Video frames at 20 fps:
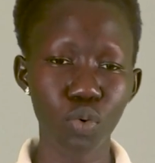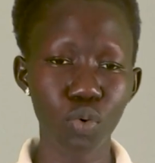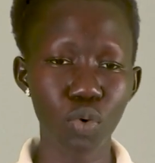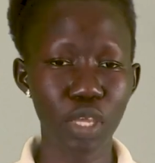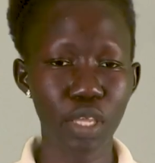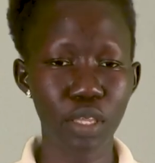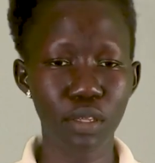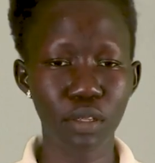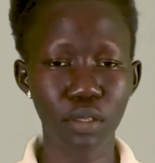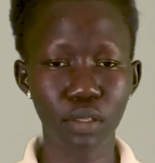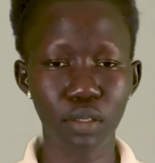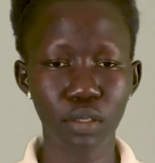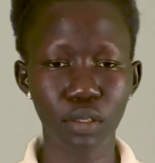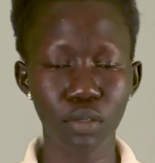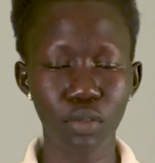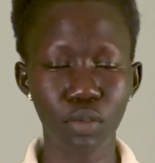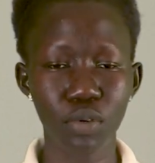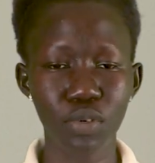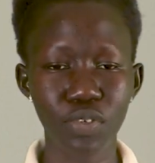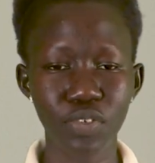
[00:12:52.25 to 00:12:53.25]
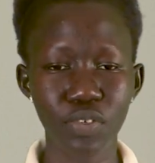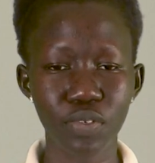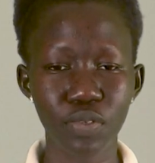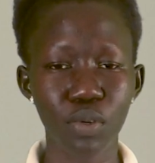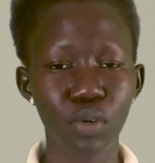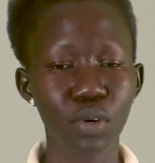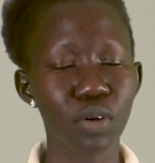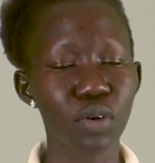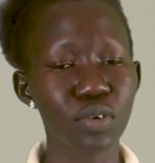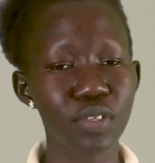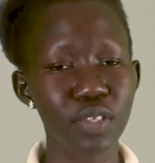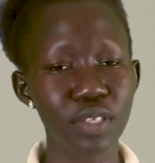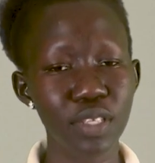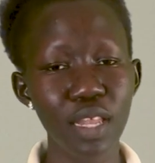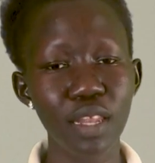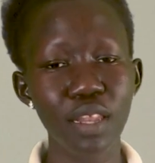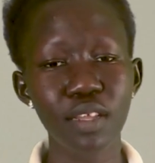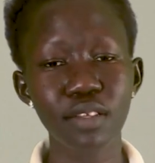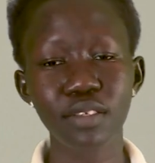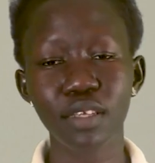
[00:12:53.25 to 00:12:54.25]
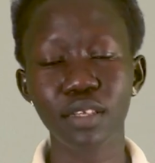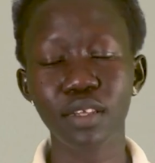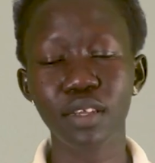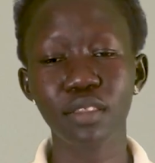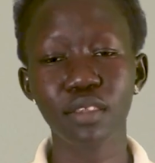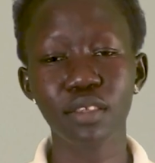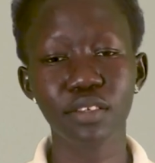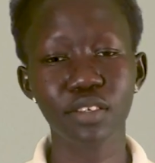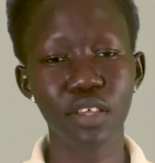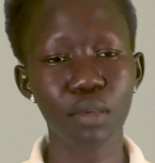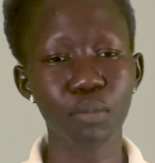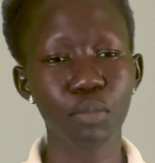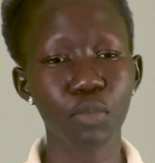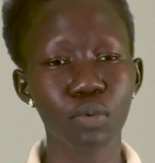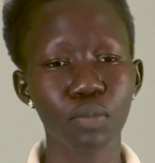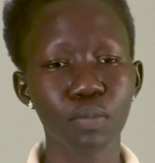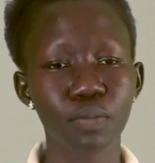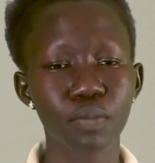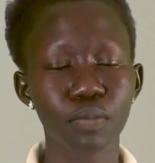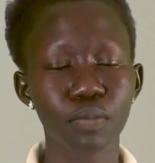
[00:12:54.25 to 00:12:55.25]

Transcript: cooking, on salads and at the table.